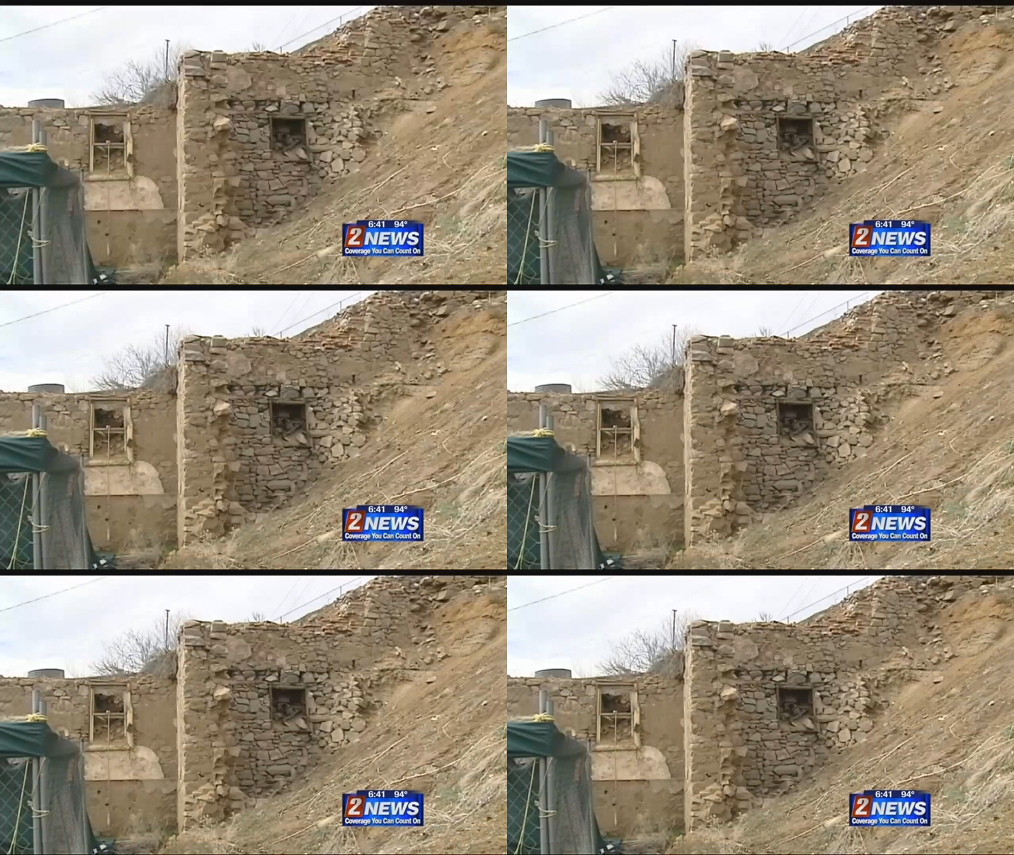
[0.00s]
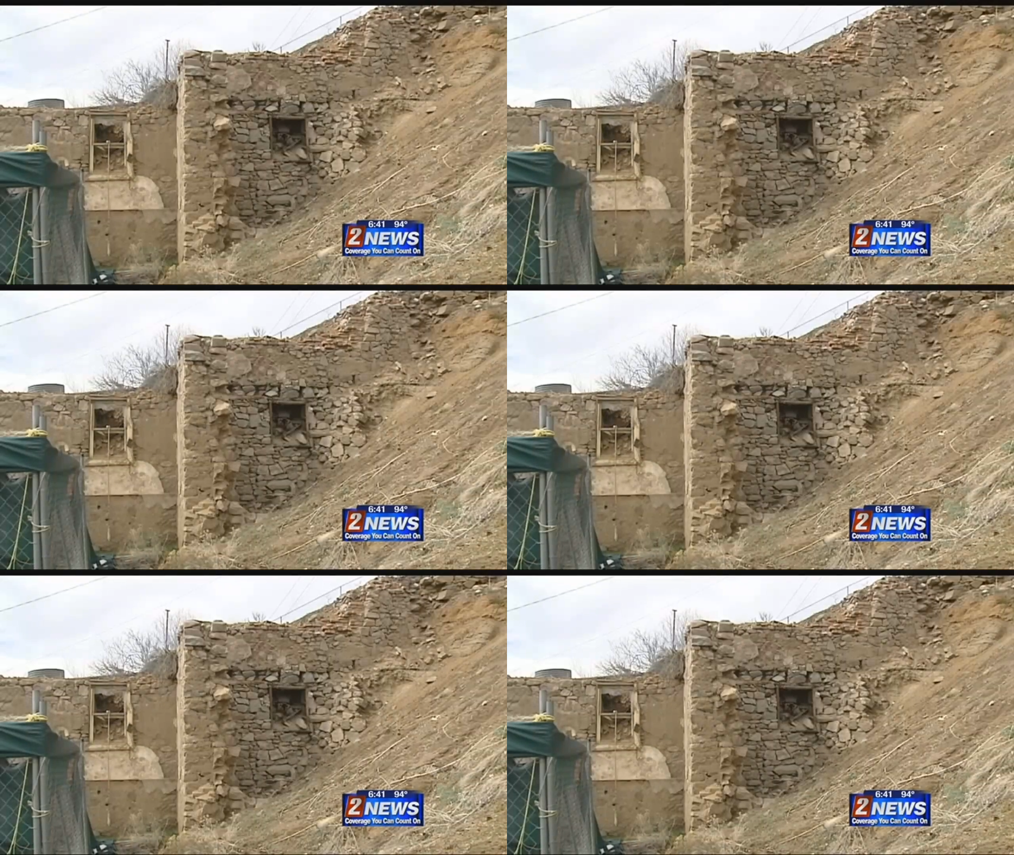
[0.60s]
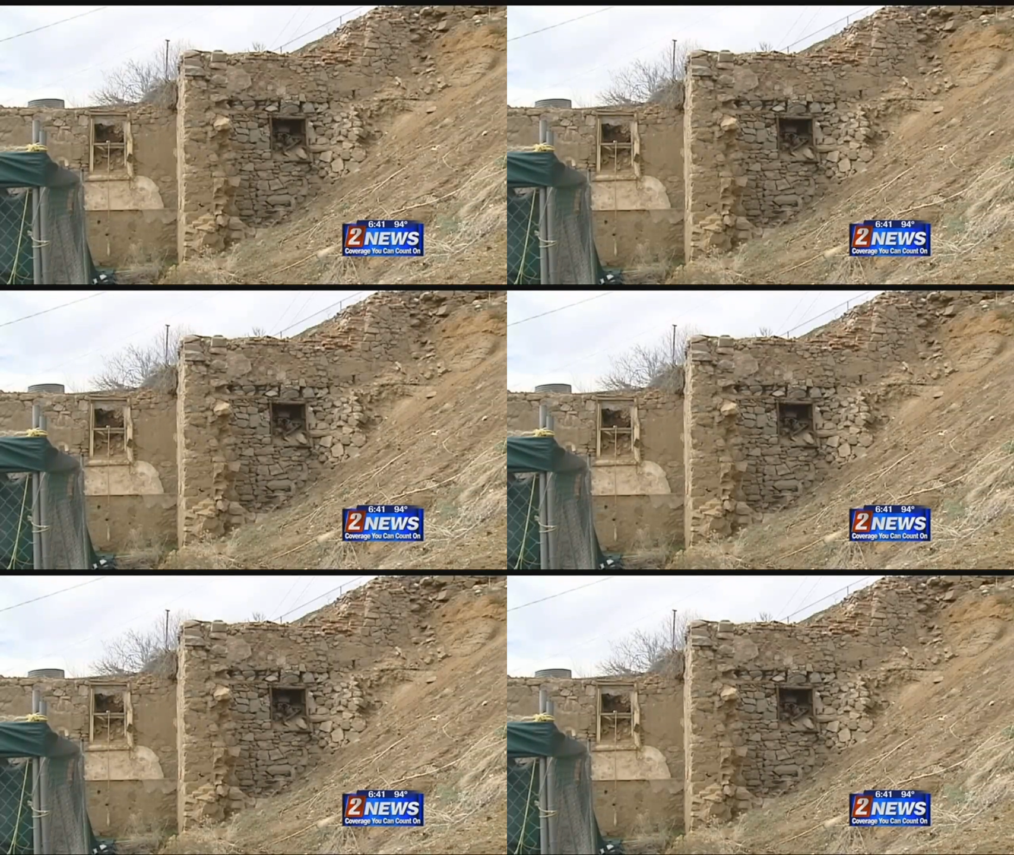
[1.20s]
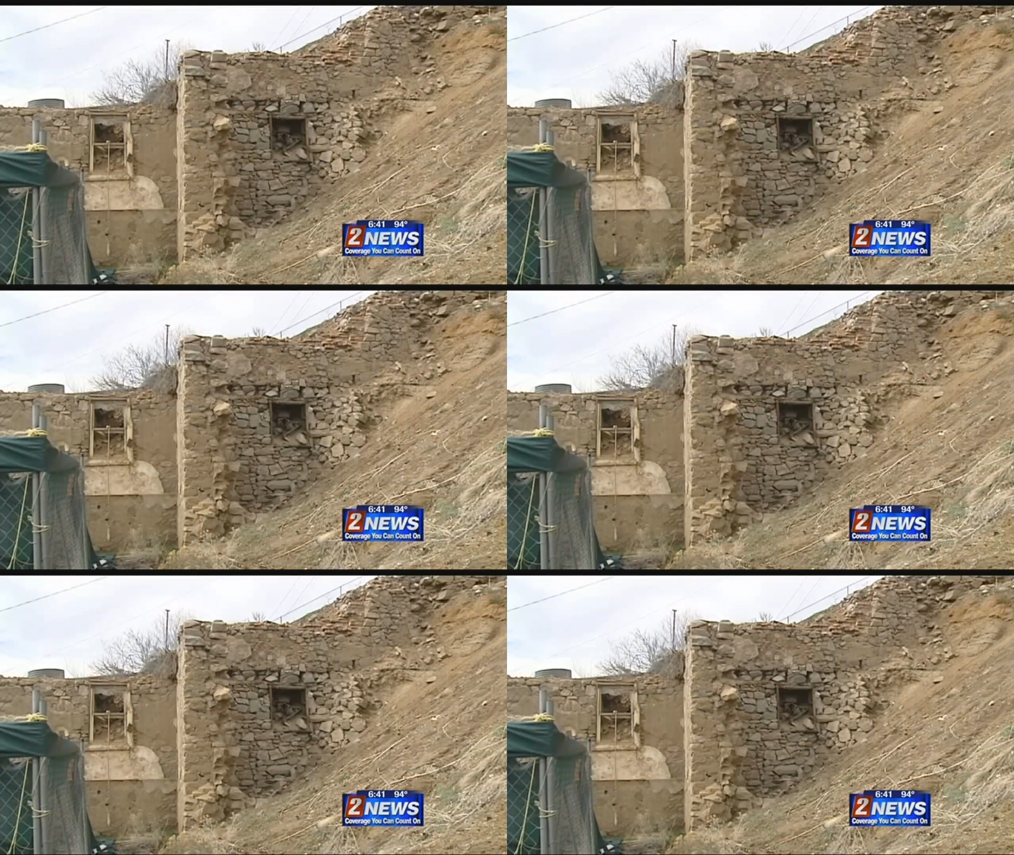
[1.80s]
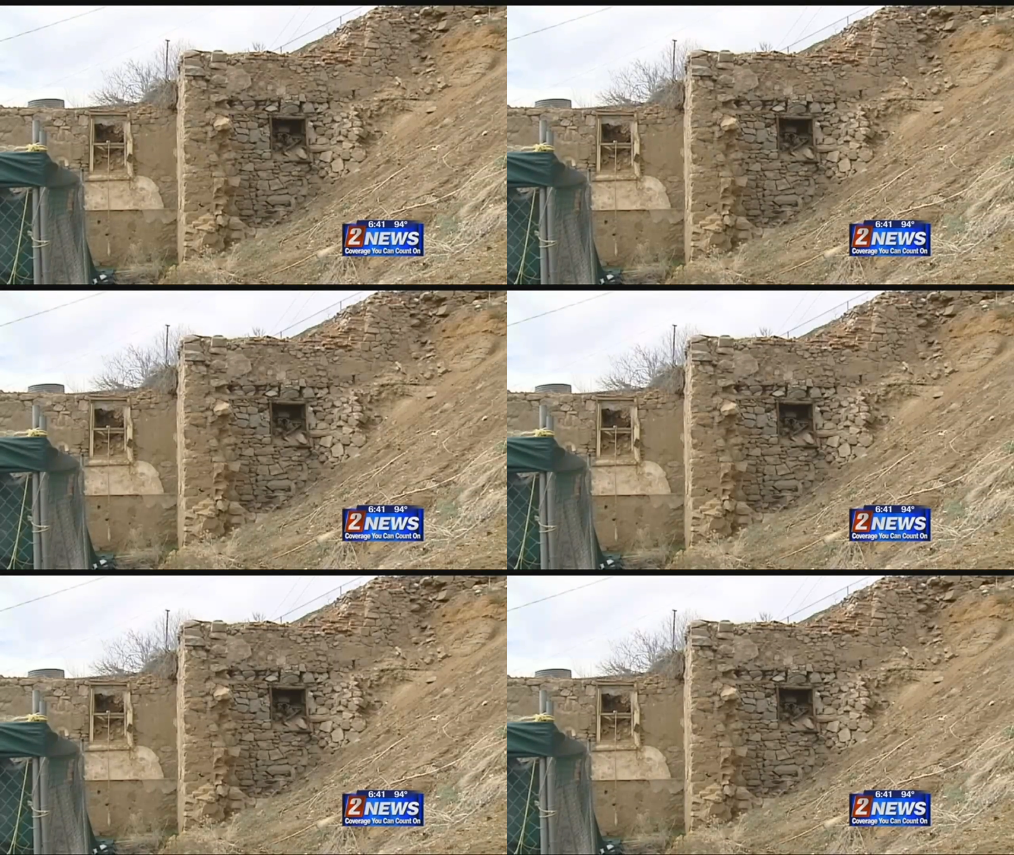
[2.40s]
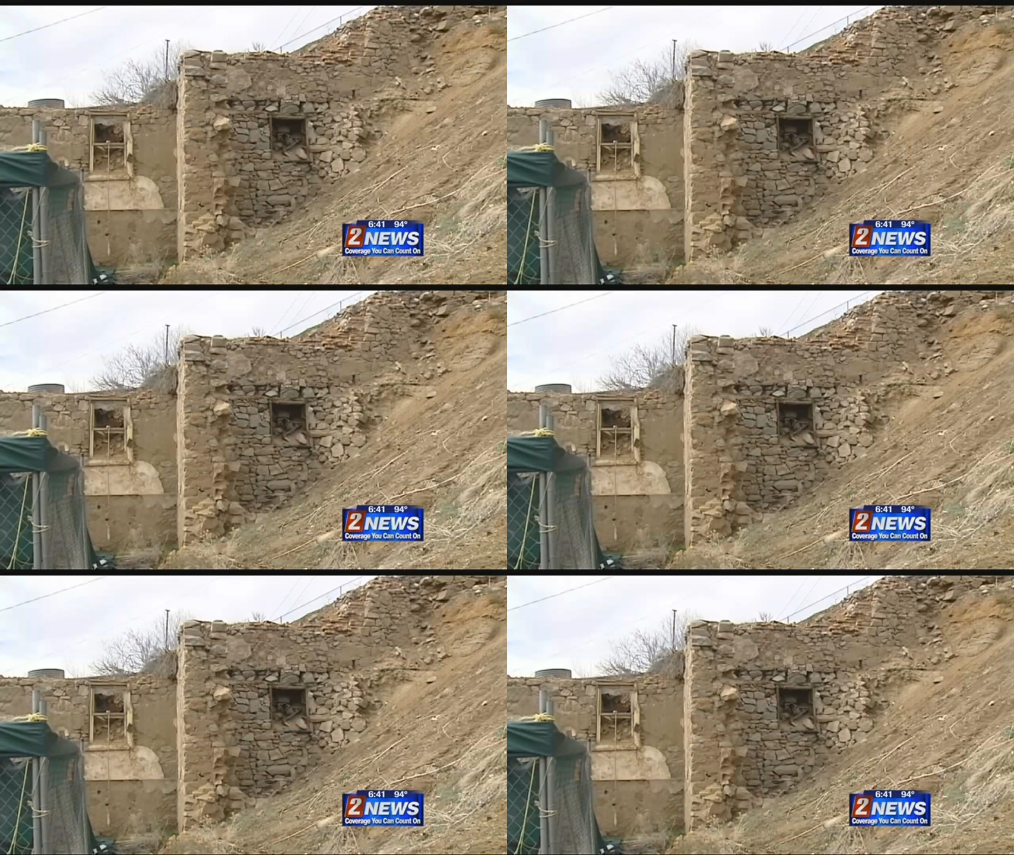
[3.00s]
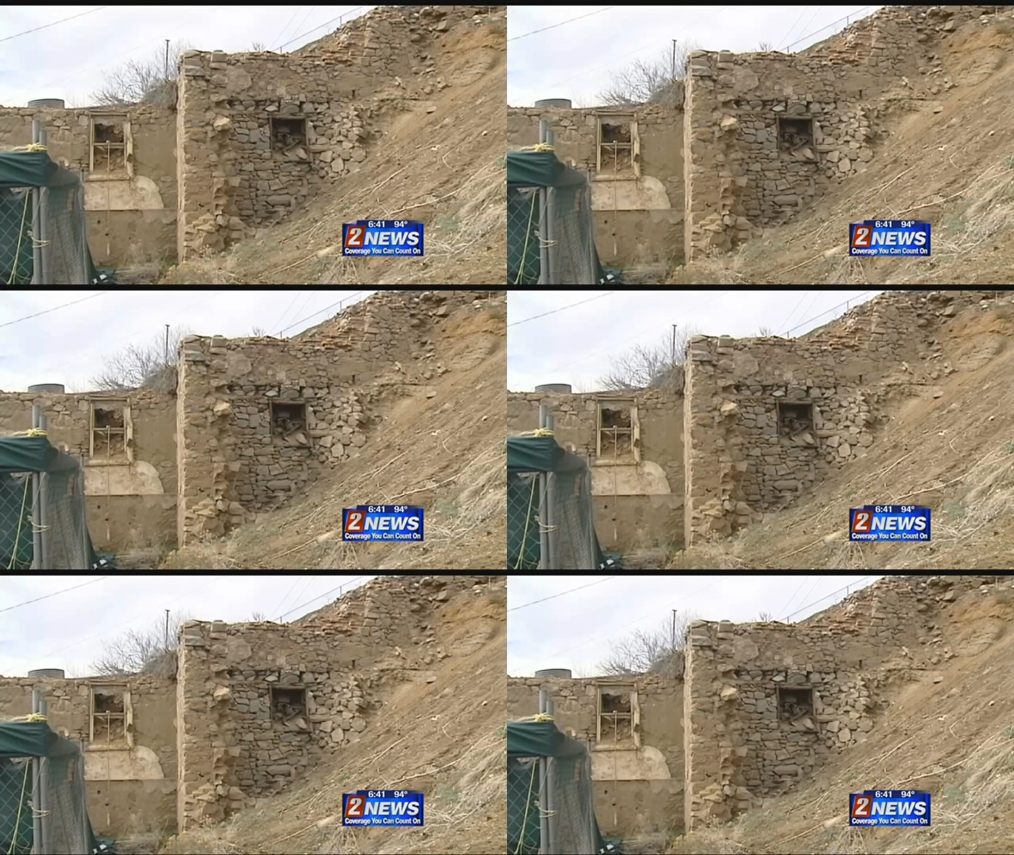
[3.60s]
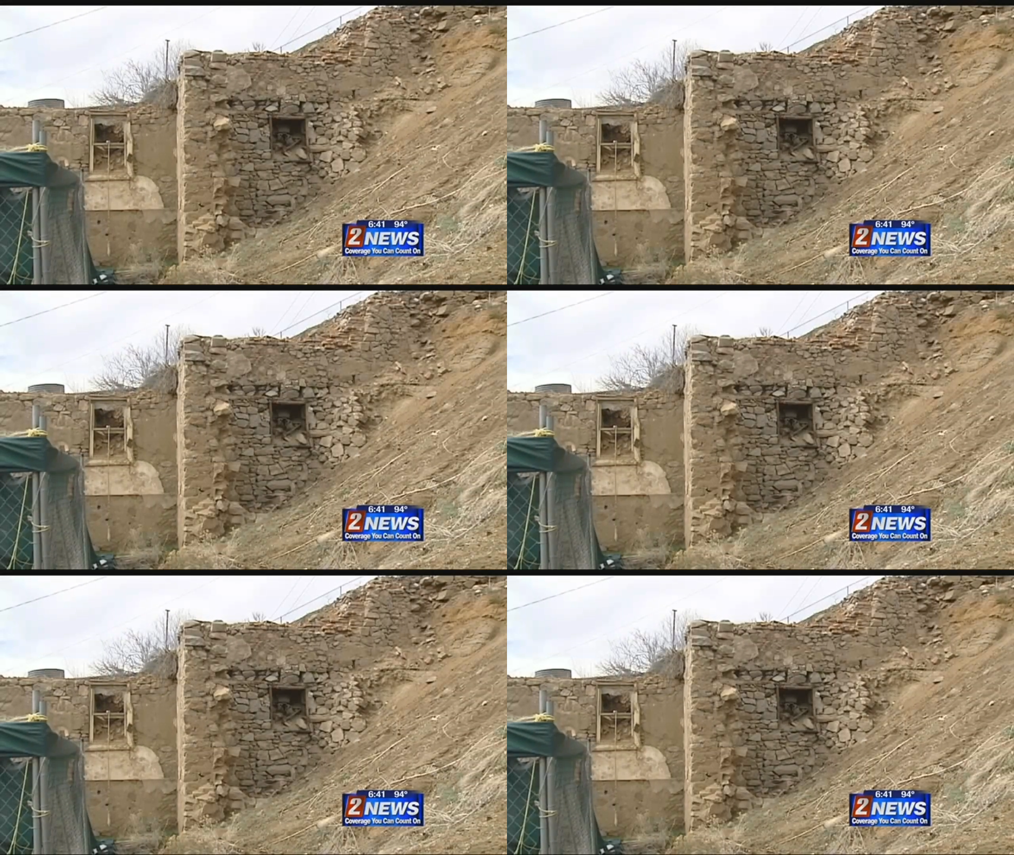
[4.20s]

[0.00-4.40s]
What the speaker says: (no speaker visible)